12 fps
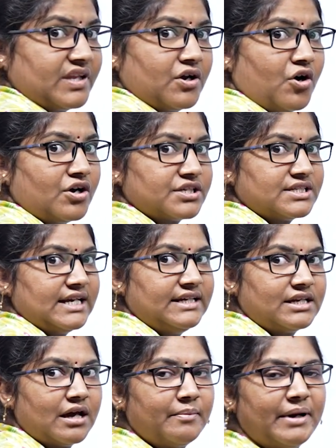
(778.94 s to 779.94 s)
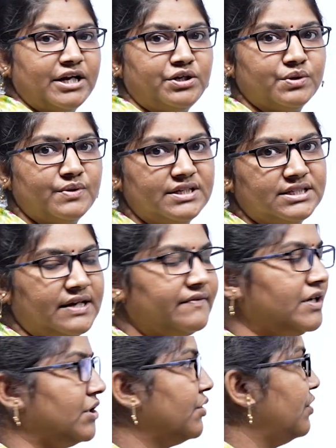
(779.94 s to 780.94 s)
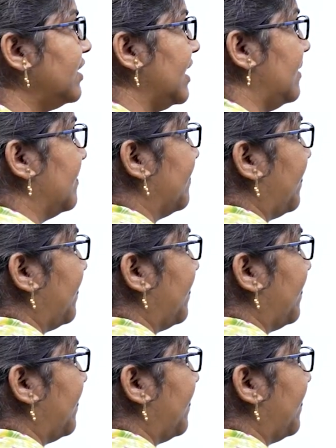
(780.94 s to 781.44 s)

Cos theta by 2 is equal to t.